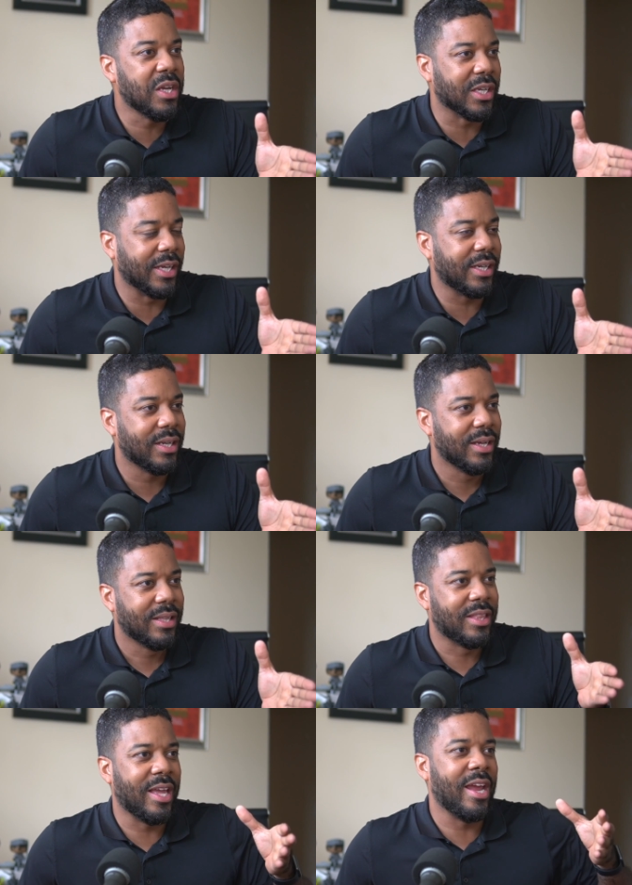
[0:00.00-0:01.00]
it,
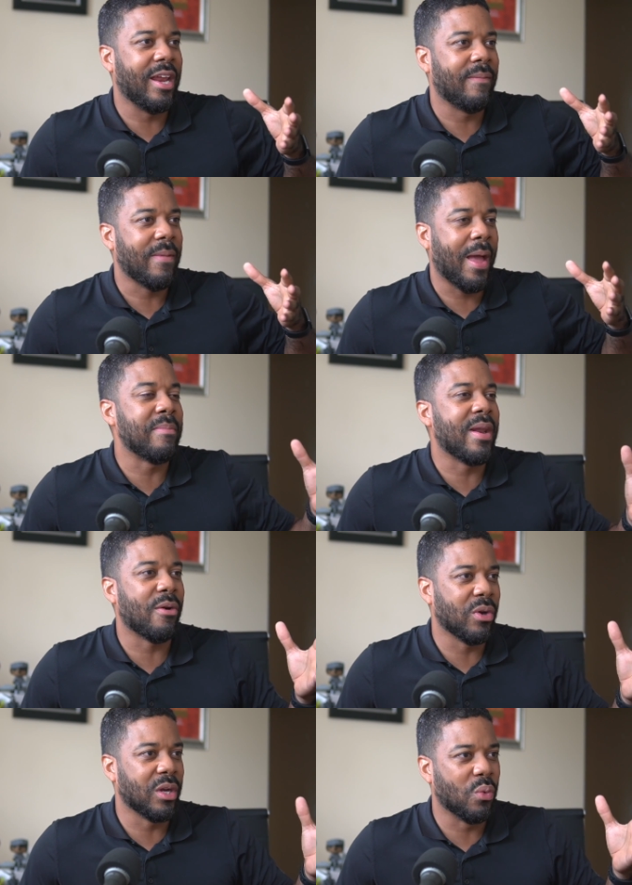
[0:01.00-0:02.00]
then I'm
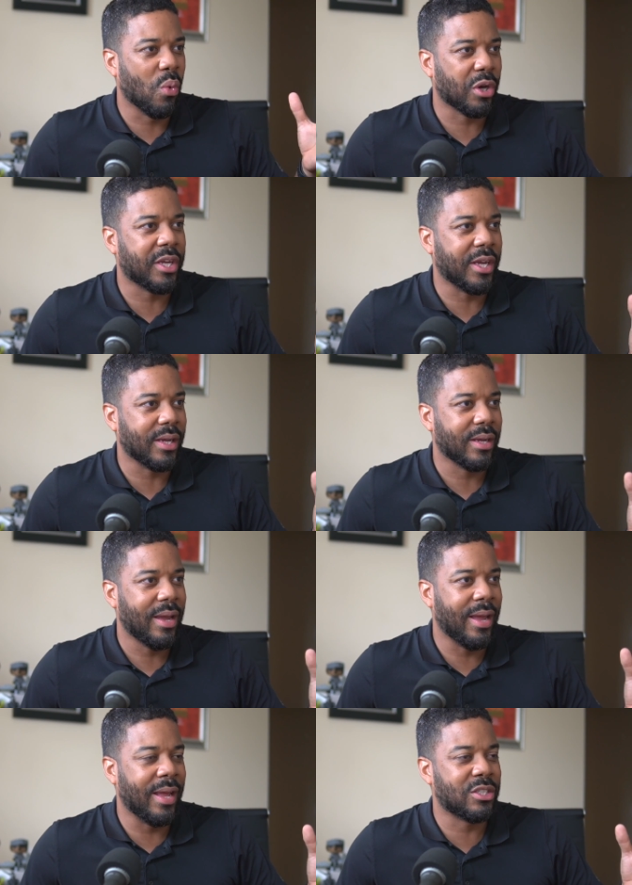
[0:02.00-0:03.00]
not really working.
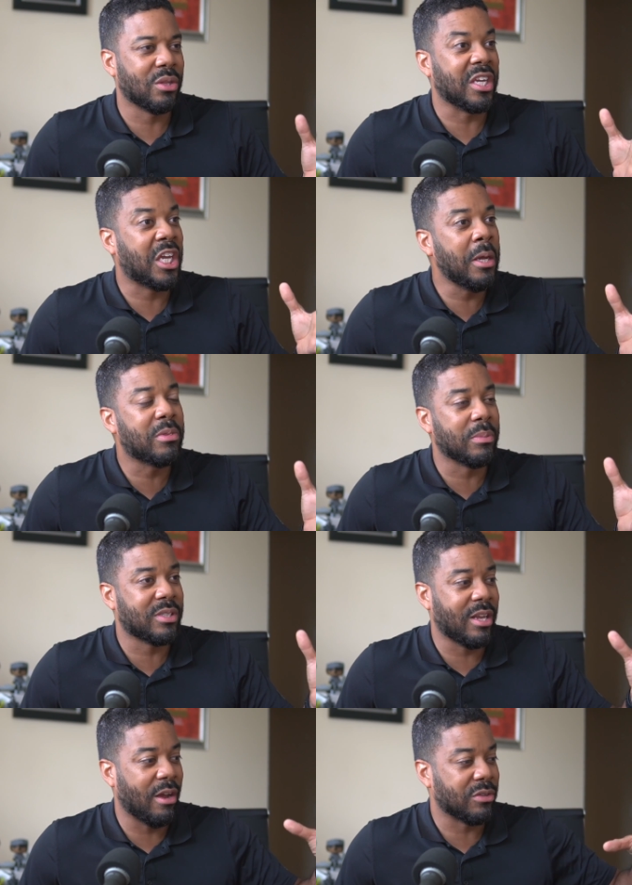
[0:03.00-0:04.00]
And so they keep
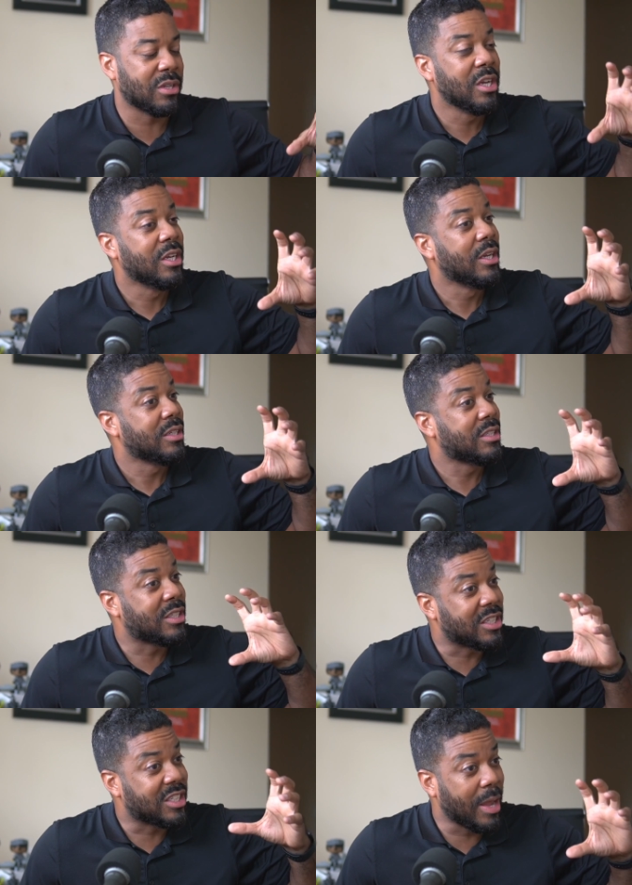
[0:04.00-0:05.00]
themselves
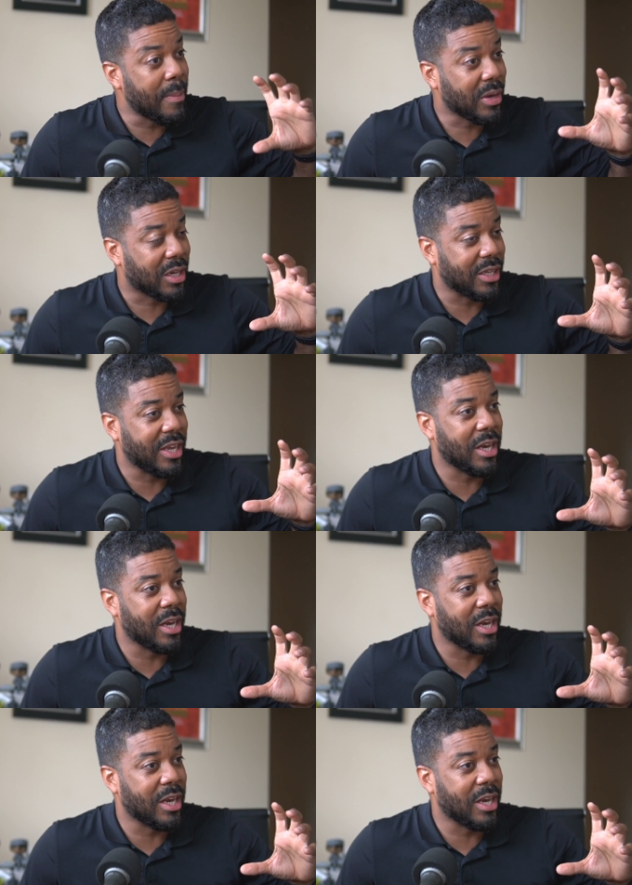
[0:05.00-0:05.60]
systemically in a